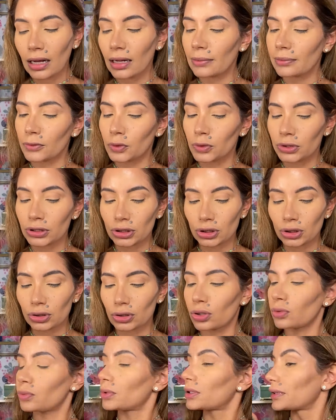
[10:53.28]
going to
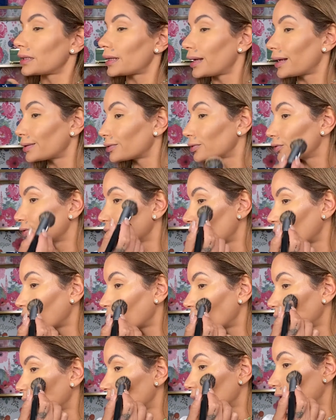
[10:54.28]
go with that.
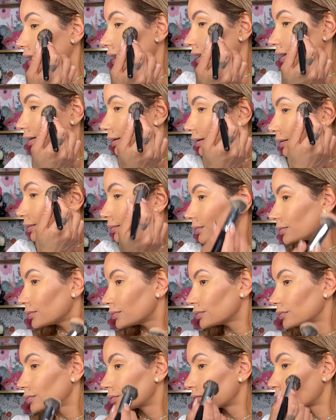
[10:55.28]
So I am
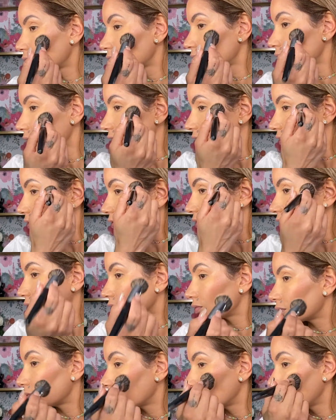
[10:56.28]
going
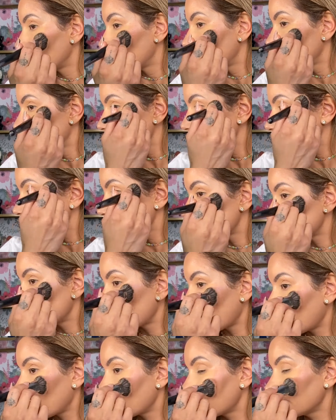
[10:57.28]
to
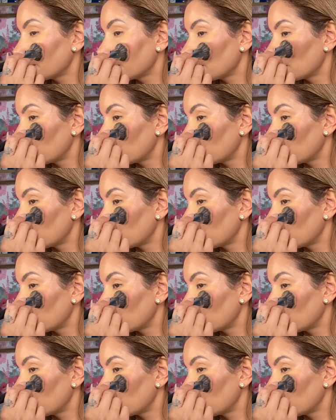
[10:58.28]
stamp.